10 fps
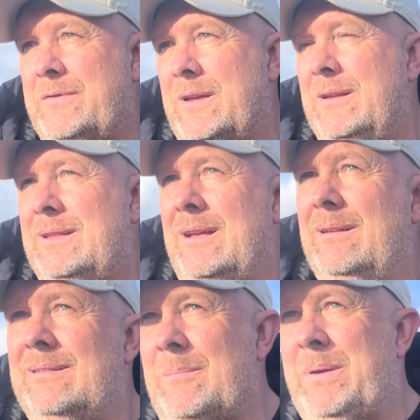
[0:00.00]

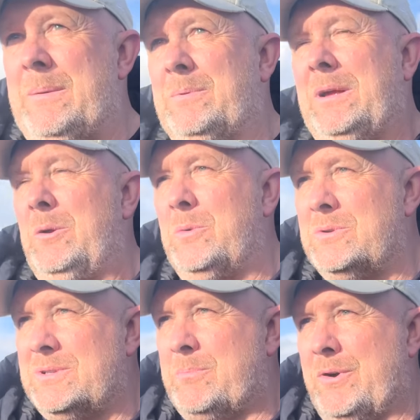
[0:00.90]
that people don't
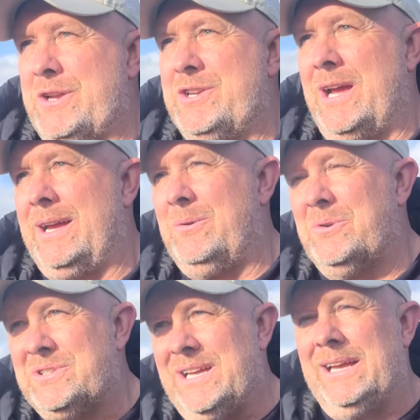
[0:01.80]
always appreciate
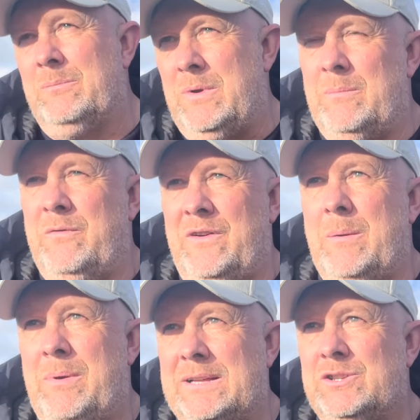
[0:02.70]
or see. And
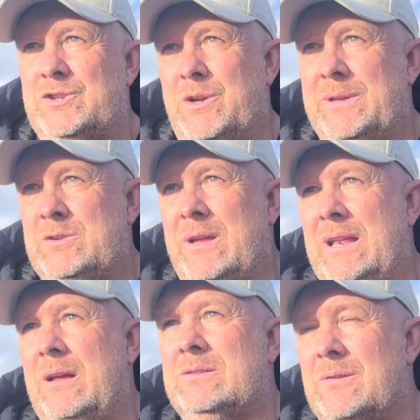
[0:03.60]
fair play to Jude.
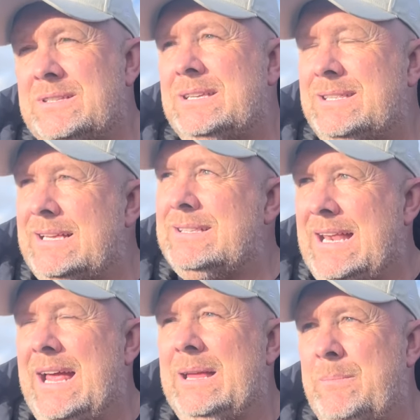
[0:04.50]
You know, as long as he sticks to
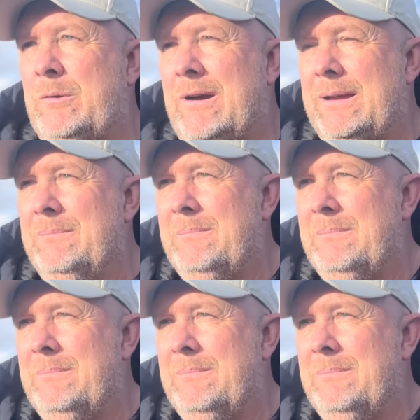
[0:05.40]
that, he'd be great.